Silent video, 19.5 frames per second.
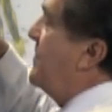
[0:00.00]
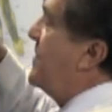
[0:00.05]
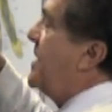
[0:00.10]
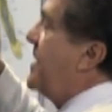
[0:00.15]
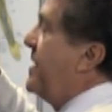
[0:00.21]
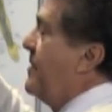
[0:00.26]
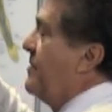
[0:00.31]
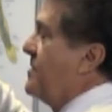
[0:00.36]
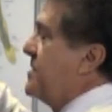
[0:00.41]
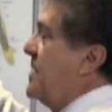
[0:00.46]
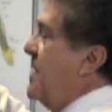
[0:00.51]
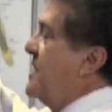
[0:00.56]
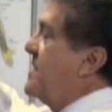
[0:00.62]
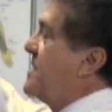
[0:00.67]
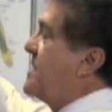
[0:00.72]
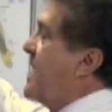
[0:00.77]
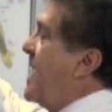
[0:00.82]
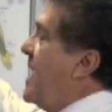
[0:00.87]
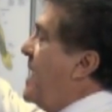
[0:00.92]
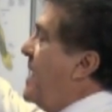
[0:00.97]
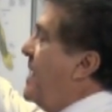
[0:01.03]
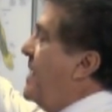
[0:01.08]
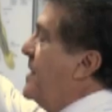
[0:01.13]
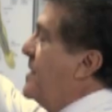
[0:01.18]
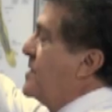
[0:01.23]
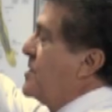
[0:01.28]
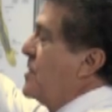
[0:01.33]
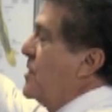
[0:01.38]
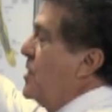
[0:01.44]
of the ears, let's say,
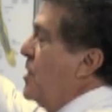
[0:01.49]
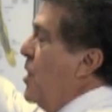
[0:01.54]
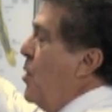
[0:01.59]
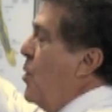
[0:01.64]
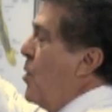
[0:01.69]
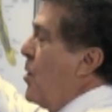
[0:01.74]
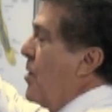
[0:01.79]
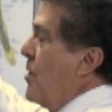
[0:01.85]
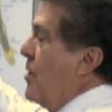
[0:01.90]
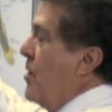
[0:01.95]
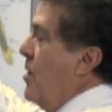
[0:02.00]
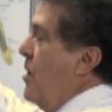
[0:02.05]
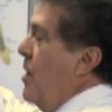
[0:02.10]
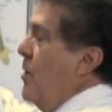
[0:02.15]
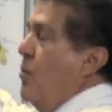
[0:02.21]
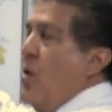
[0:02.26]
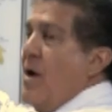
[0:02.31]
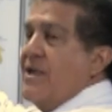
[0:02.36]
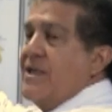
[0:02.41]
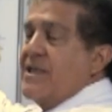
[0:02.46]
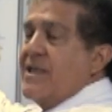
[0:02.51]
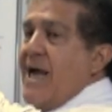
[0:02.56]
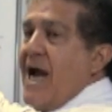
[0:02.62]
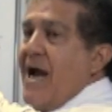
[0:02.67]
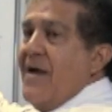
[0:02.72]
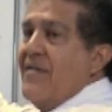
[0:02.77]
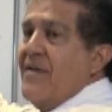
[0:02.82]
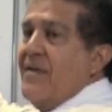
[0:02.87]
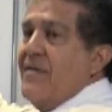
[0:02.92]
is lower on one
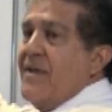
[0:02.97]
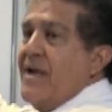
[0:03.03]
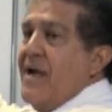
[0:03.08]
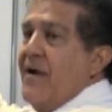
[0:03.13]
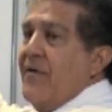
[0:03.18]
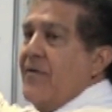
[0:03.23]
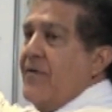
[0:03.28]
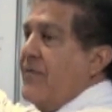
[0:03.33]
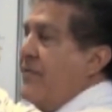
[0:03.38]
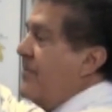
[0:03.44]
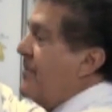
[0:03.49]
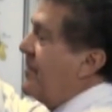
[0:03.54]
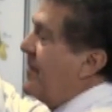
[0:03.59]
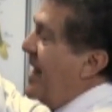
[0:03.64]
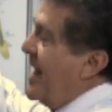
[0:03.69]
side than the other,